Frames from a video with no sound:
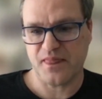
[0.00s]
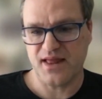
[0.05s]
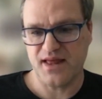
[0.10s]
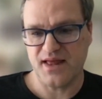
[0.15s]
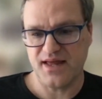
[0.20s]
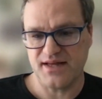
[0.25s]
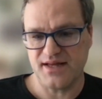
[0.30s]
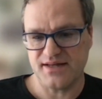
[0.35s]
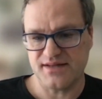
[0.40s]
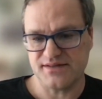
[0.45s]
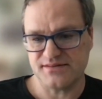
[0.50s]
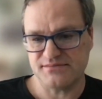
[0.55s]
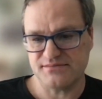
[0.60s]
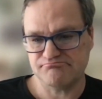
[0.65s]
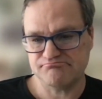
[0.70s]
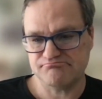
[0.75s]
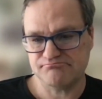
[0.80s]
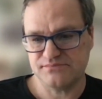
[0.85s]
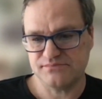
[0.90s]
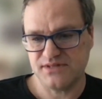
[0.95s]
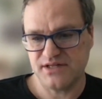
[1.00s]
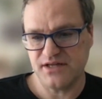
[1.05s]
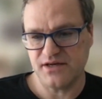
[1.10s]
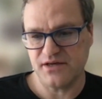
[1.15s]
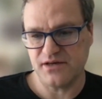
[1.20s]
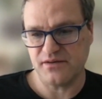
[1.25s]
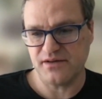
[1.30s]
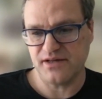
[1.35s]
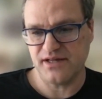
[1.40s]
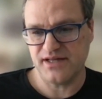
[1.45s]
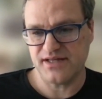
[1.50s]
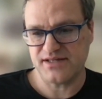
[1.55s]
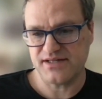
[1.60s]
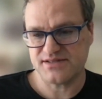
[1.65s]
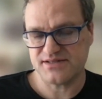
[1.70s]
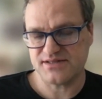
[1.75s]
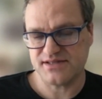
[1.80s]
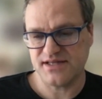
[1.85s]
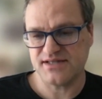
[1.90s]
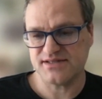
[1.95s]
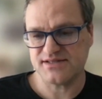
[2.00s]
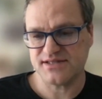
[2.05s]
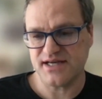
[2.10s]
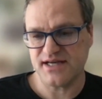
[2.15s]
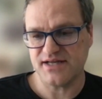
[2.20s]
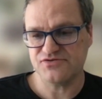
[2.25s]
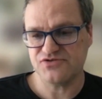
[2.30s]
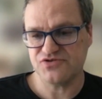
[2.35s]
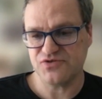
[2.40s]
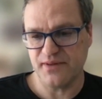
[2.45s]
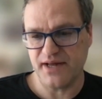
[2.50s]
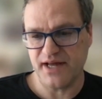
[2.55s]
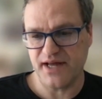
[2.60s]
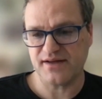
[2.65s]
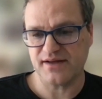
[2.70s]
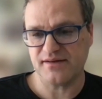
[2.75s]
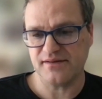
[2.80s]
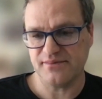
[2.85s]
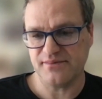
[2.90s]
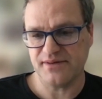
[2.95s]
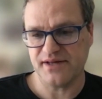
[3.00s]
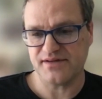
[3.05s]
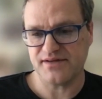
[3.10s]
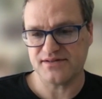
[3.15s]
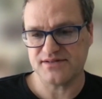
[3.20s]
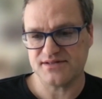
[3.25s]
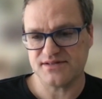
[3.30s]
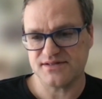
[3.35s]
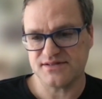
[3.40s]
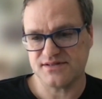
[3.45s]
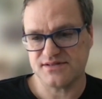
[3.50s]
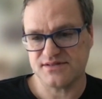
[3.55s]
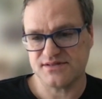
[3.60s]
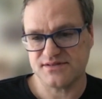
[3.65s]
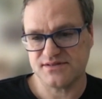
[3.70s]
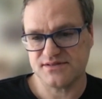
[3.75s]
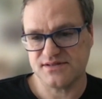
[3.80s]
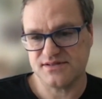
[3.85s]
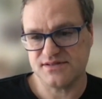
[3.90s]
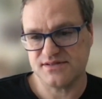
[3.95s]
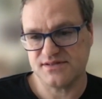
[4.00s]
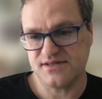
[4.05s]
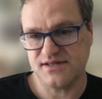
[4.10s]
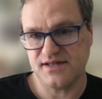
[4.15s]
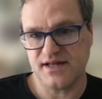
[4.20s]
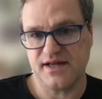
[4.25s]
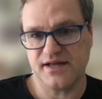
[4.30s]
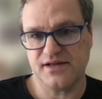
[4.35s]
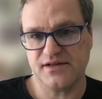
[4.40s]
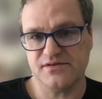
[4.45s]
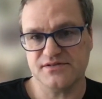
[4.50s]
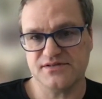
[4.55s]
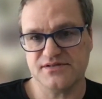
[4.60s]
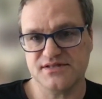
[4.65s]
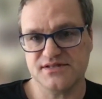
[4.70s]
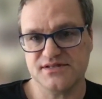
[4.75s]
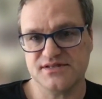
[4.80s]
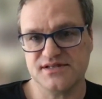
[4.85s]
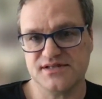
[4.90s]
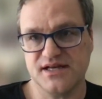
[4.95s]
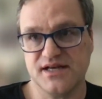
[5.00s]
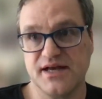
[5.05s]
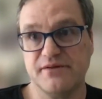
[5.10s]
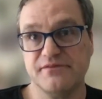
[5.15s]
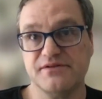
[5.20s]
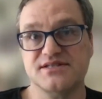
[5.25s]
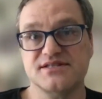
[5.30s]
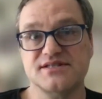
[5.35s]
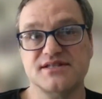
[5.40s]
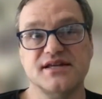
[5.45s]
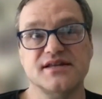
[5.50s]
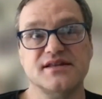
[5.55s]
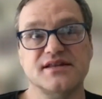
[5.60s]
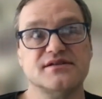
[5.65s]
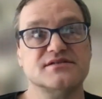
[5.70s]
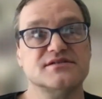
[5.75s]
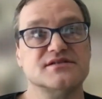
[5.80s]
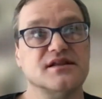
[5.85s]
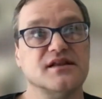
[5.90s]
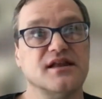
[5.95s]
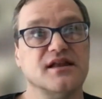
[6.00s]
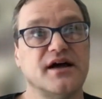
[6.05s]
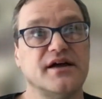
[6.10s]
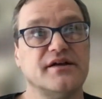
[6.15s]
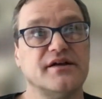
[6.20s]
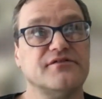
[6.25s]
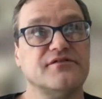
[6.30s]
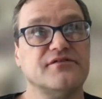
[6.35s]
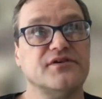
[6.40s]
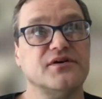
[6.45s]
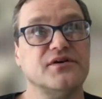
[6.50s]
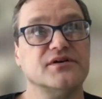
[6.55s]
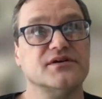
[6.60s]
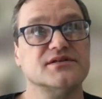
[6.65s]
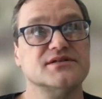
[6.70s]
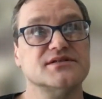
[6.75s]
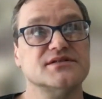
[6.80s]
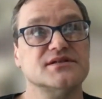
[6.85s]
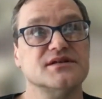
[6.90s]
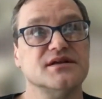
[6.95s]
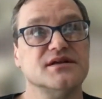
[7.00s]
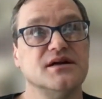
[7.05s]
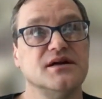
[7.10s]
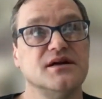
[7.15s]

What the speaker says: And it's gotten dramatically better since the diagnosis. And I would say there's a lot of folks,